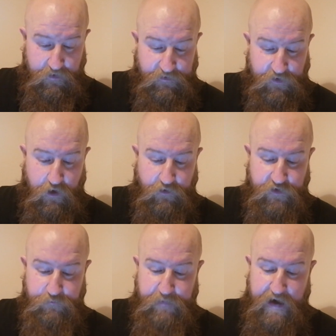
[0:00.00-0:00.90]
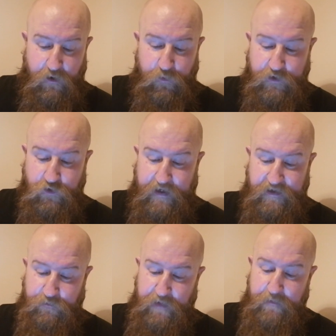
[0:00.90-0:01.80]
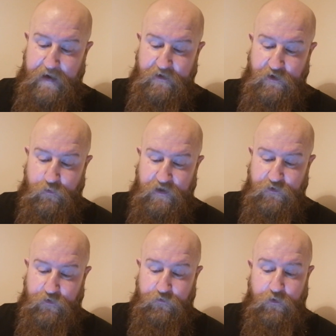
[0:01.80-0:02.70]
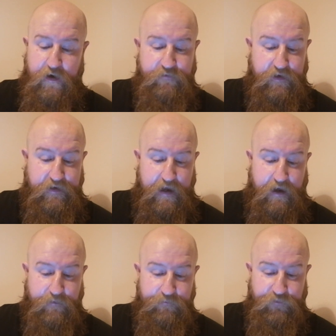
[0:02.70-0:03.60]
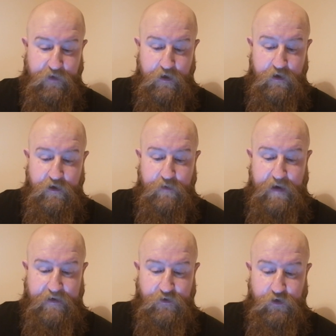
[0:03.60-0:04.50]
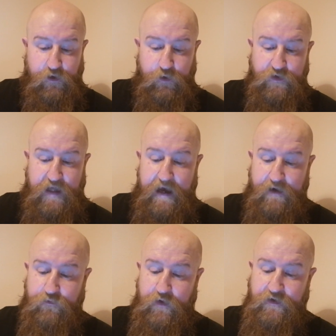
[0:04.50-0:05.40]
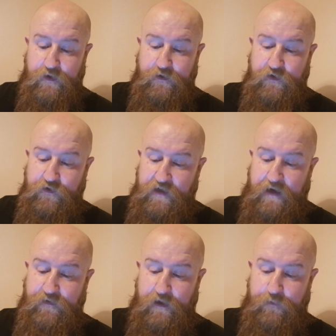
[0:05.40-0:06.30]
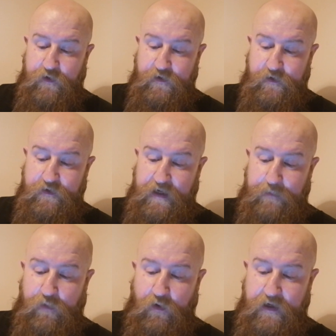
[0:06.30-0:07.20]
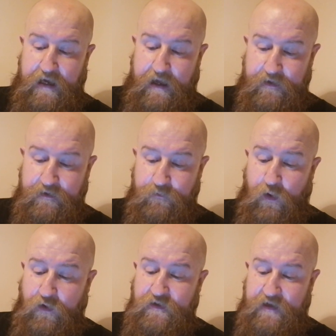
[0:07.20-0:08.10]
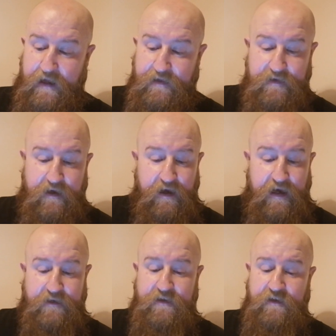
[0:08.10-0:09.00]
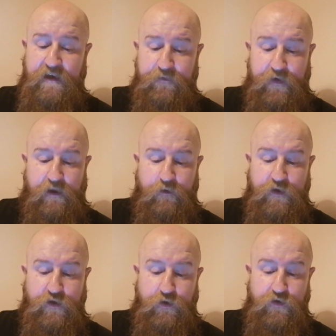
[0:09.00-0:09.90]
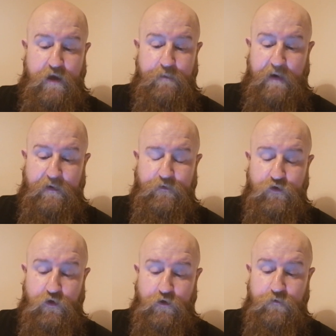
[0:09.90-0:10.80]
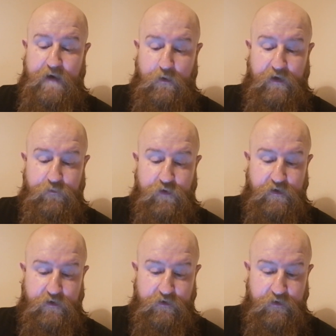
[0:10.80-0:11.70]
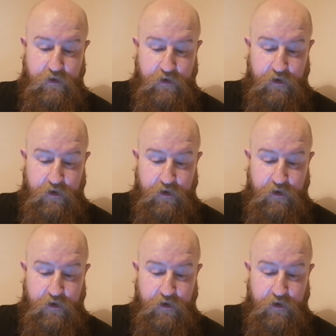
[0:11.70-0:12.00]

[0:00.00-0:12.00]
It's a constant battle. We are trying to minimize the risk for every day. The manager, who was the head of residence and safety at the prison, said body scans had significantly reduced the amount of drugs found in prisons.